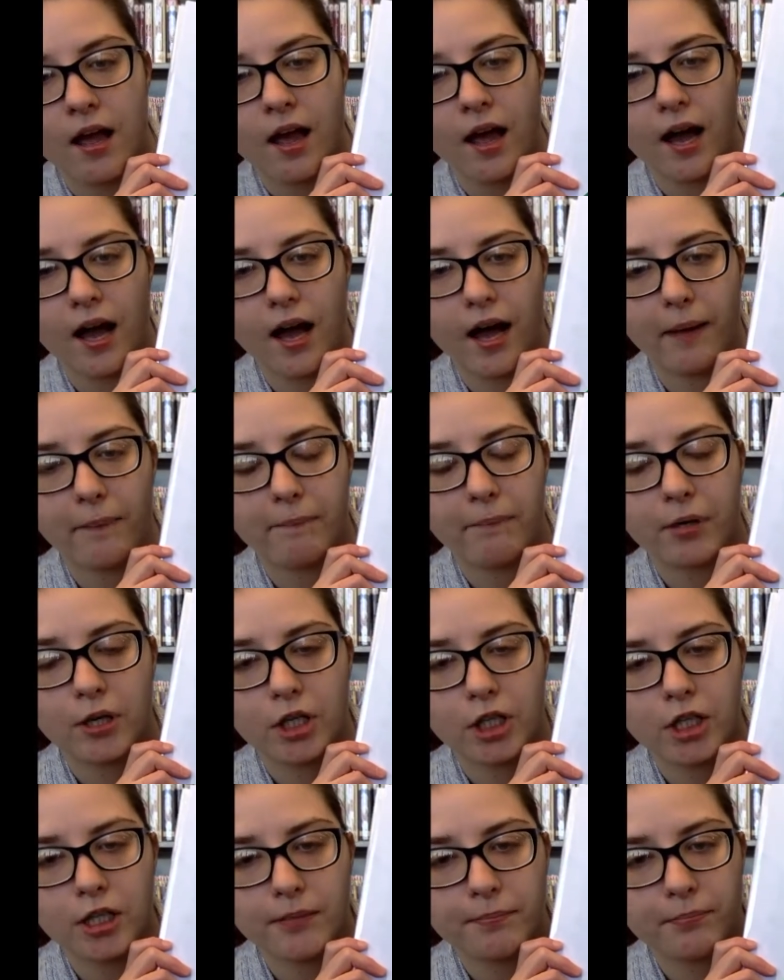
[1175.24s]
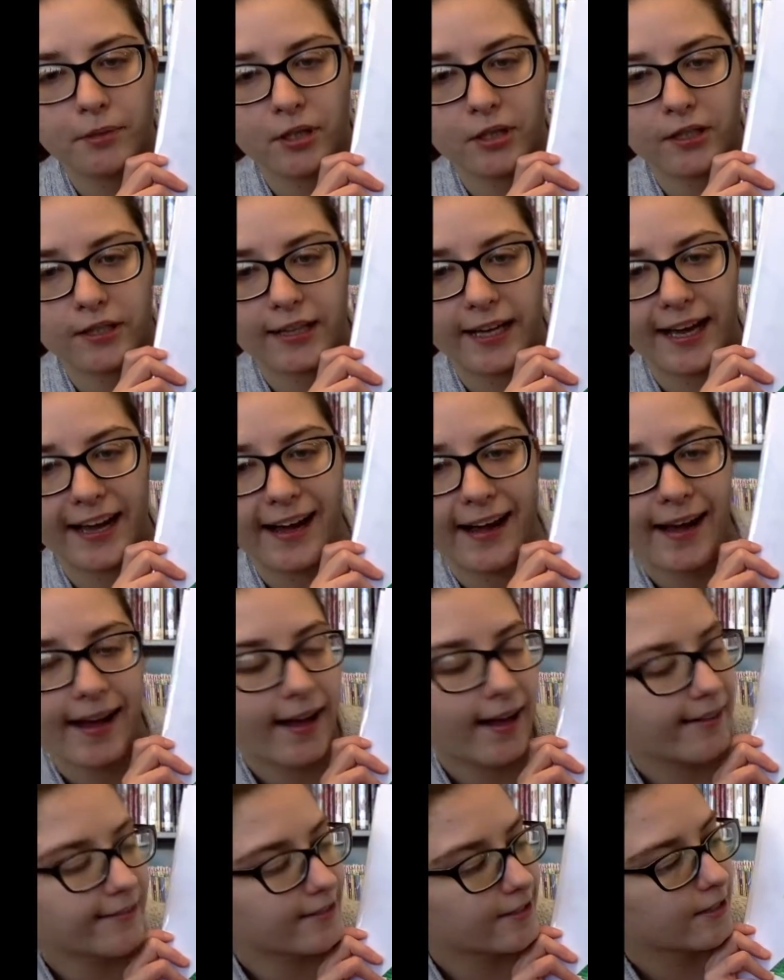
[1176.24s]
A purple
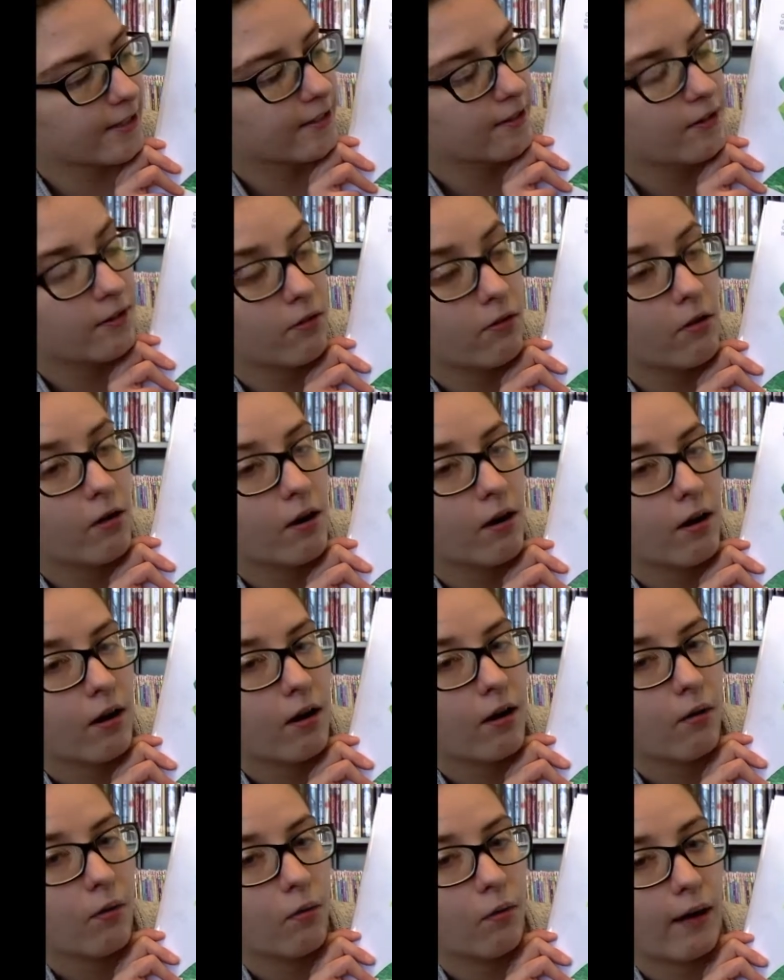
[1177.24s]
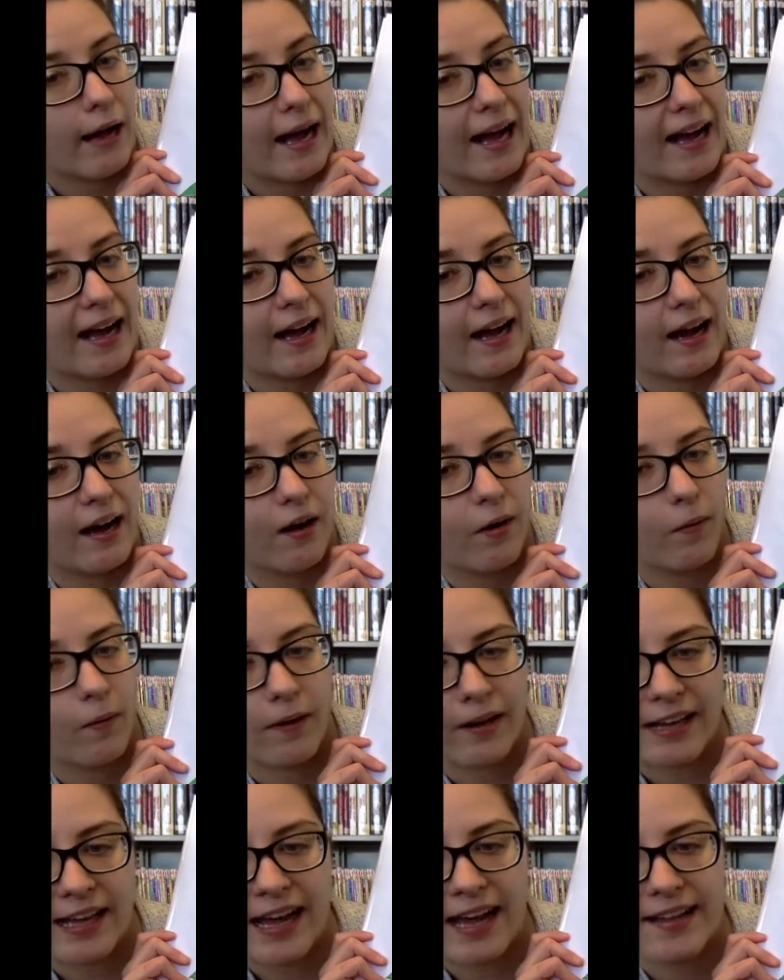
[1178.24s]
cat? Wow,
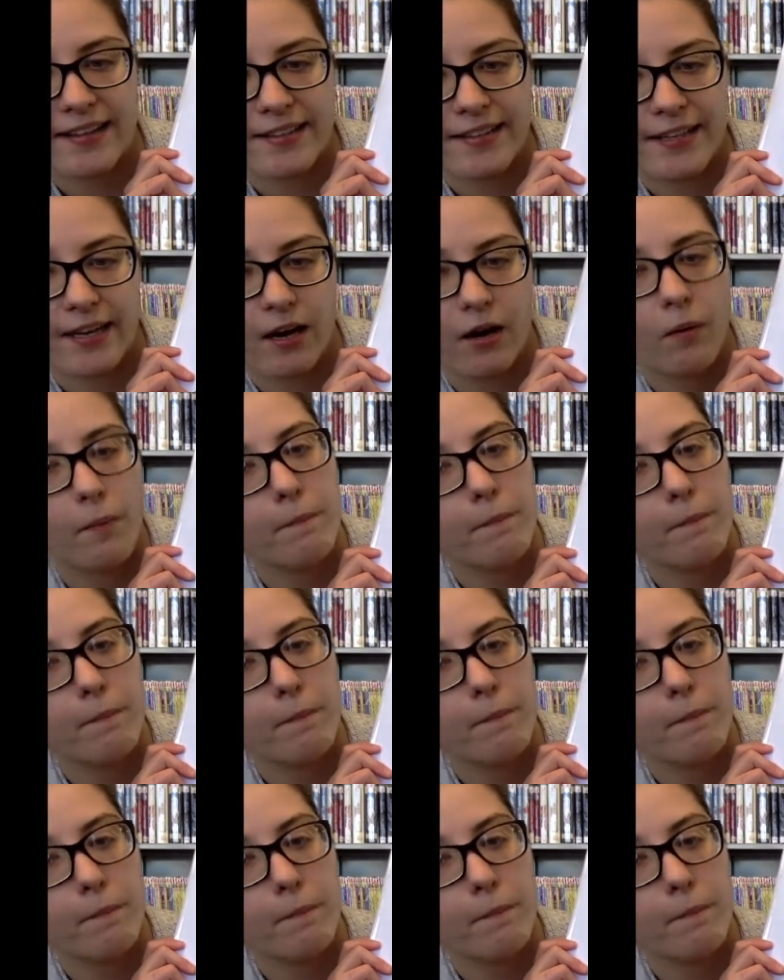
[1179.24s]
cats go